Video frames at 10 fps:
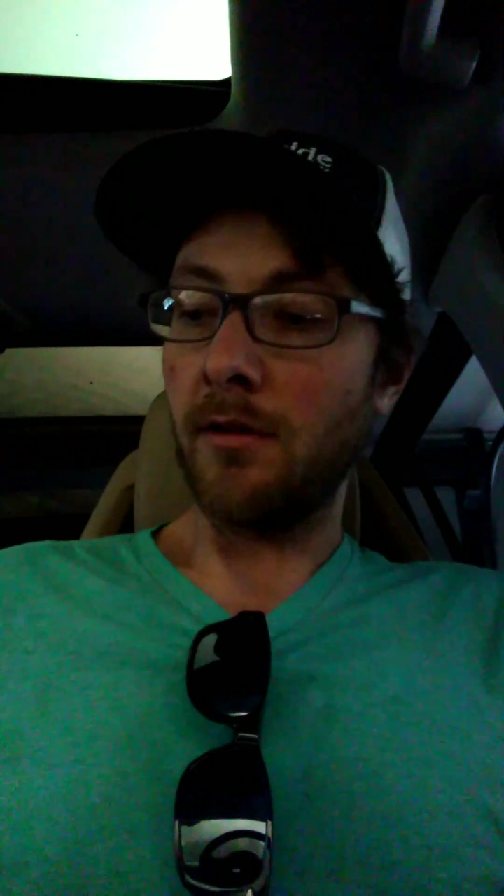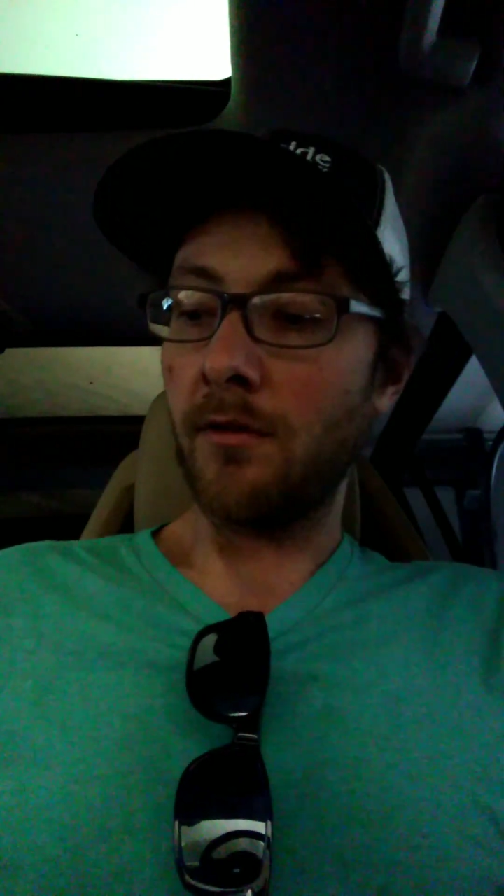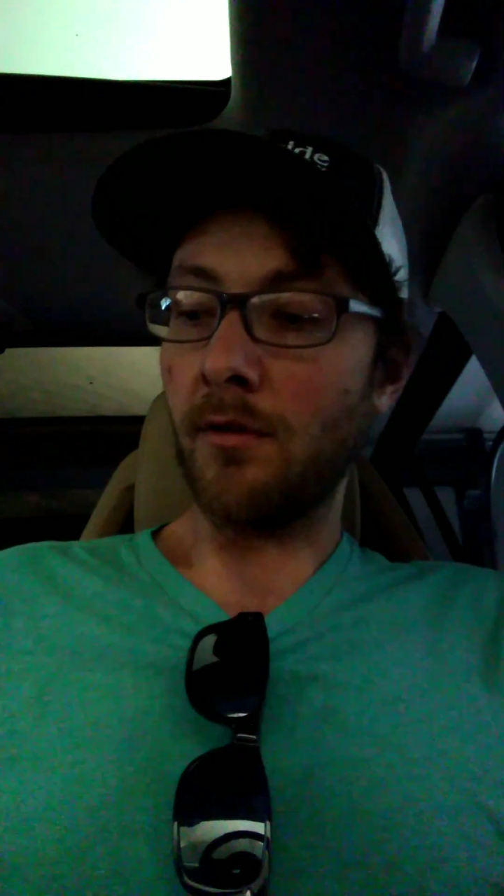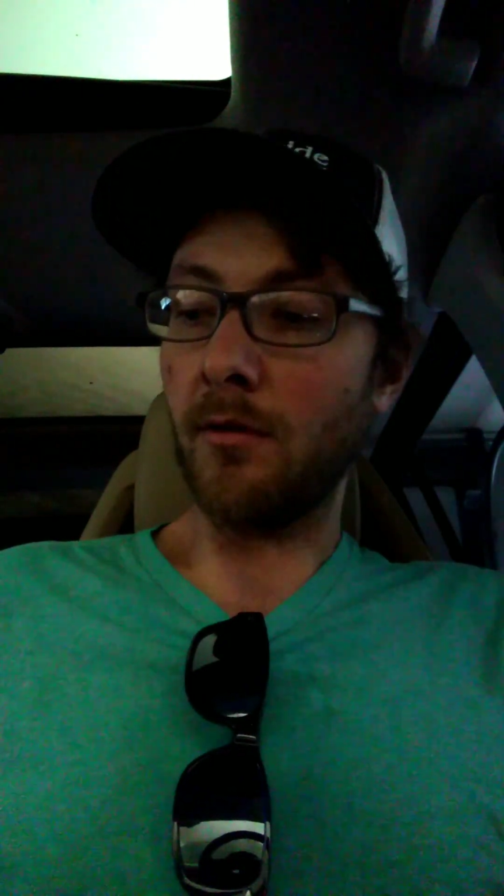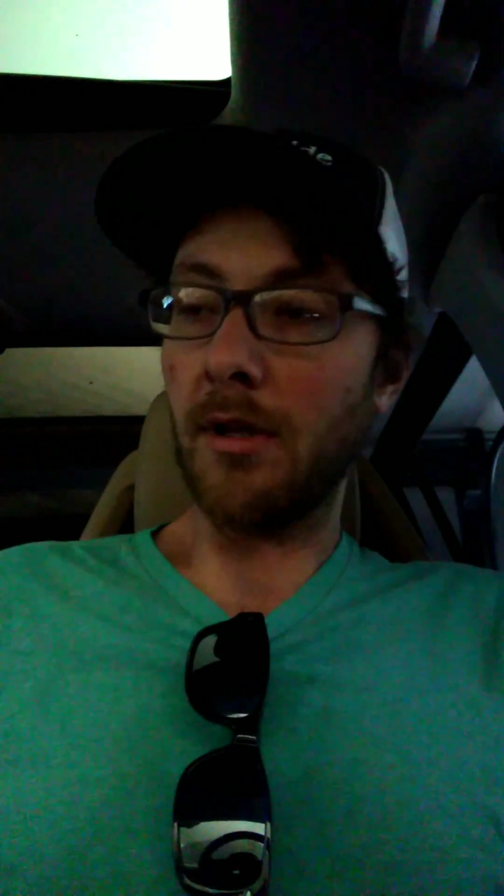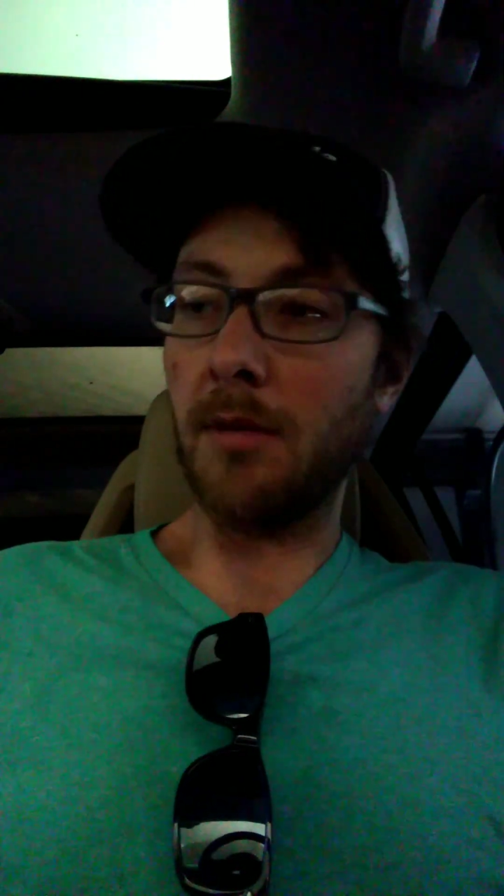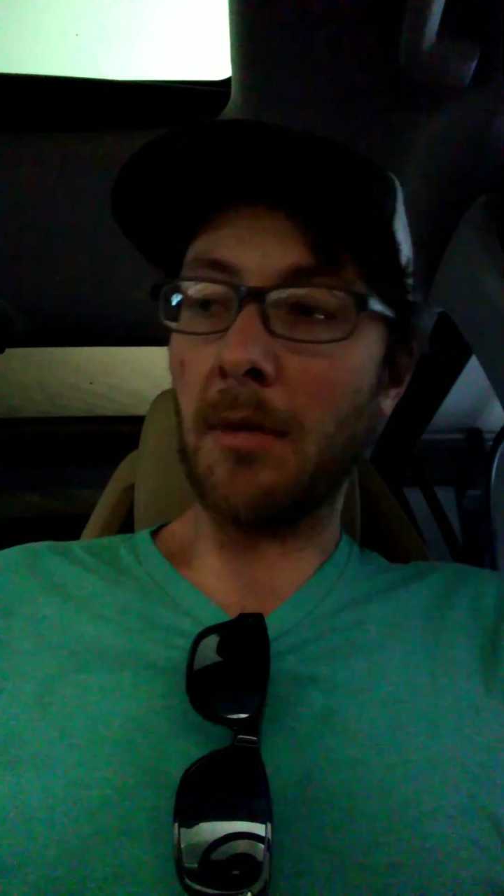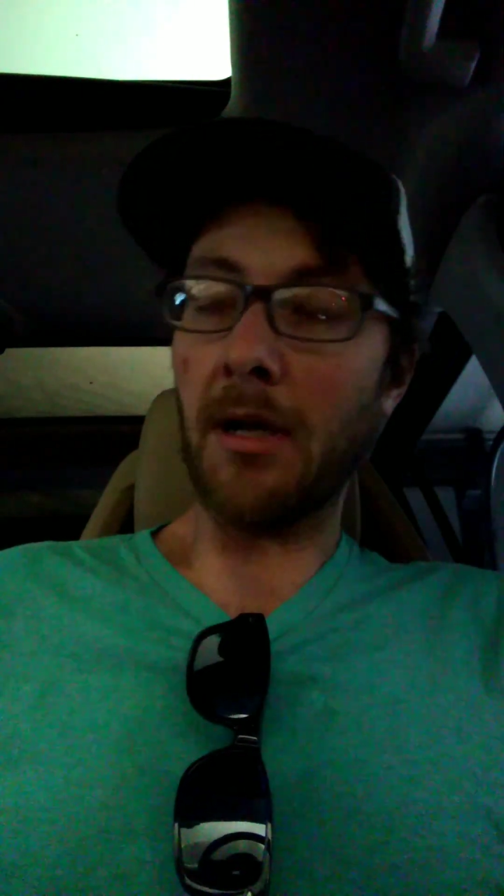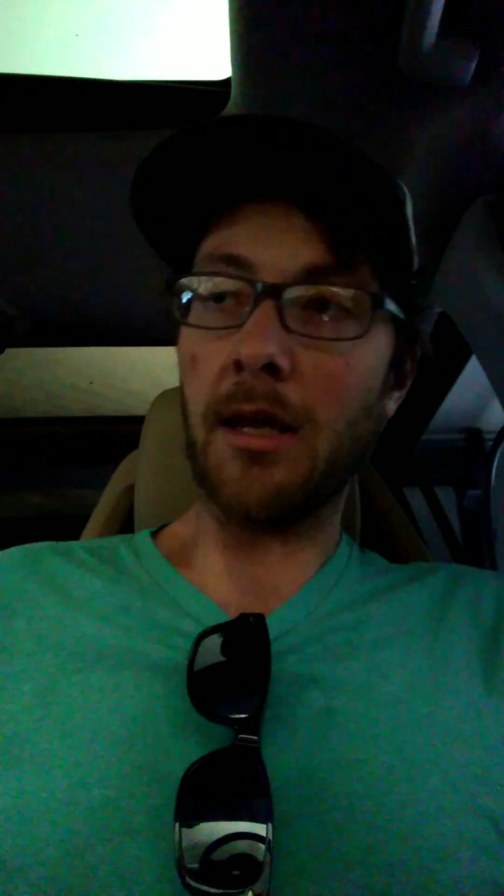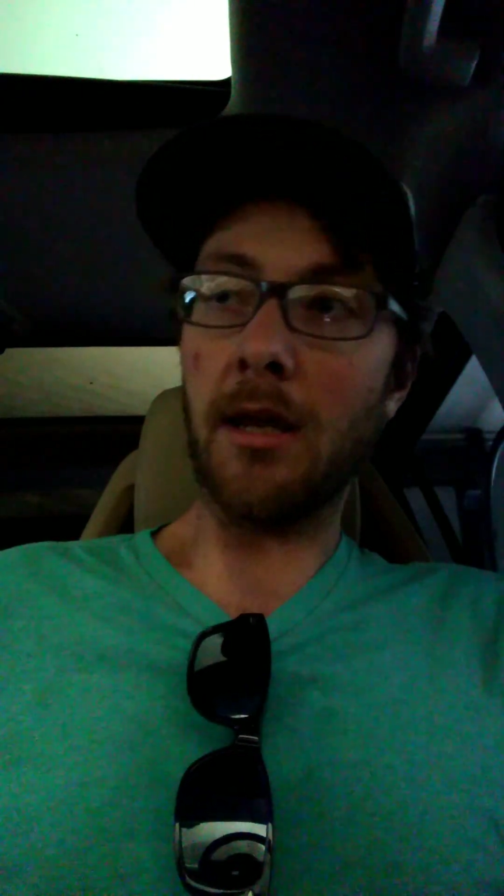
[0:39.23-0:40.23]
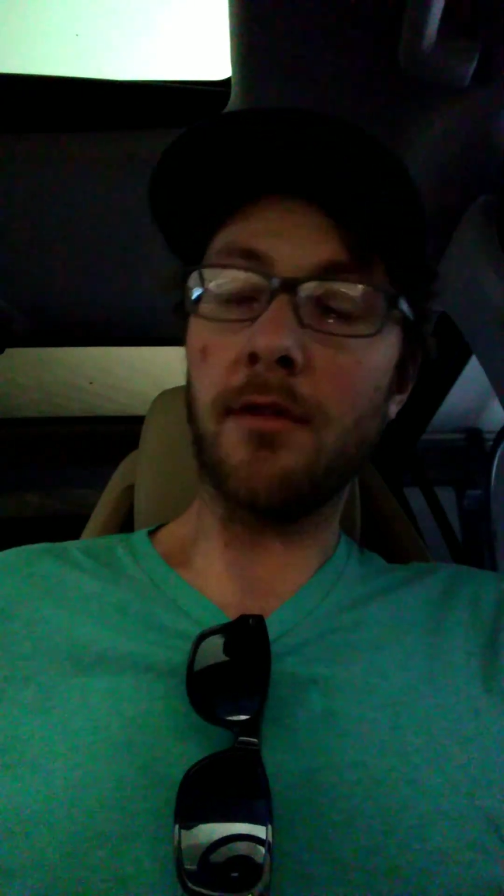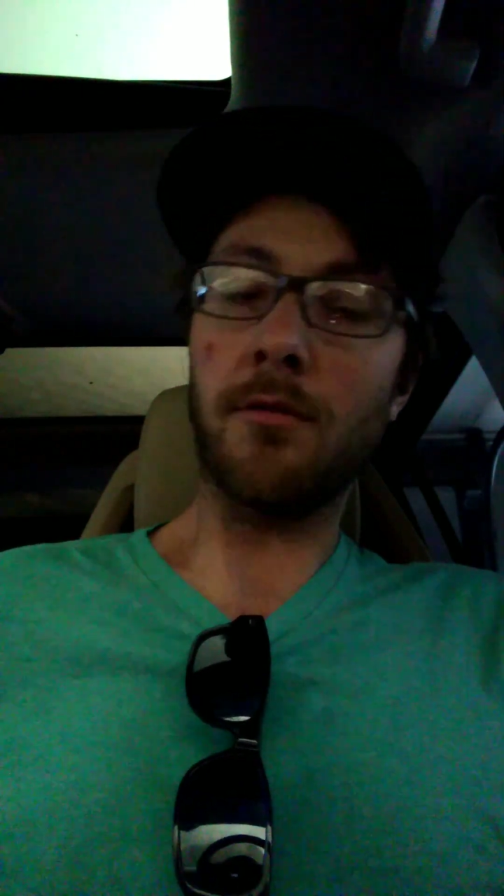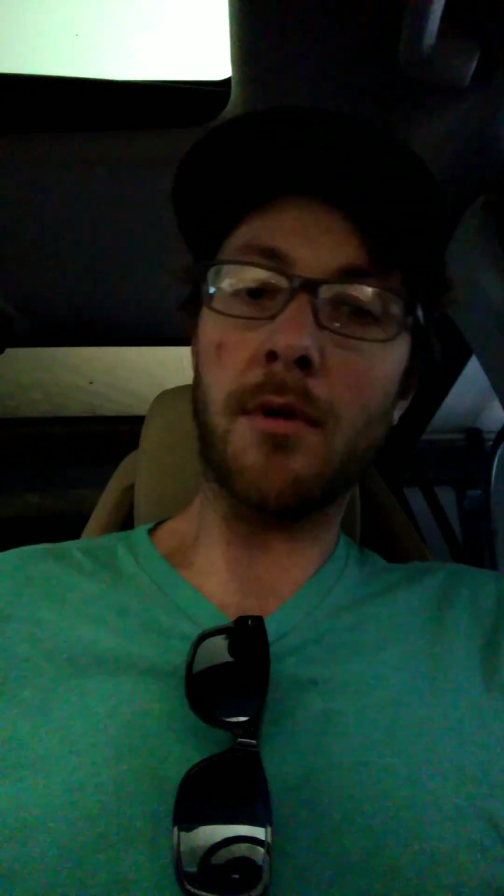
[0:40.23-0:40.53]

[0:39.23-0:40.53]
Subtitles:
So in my case,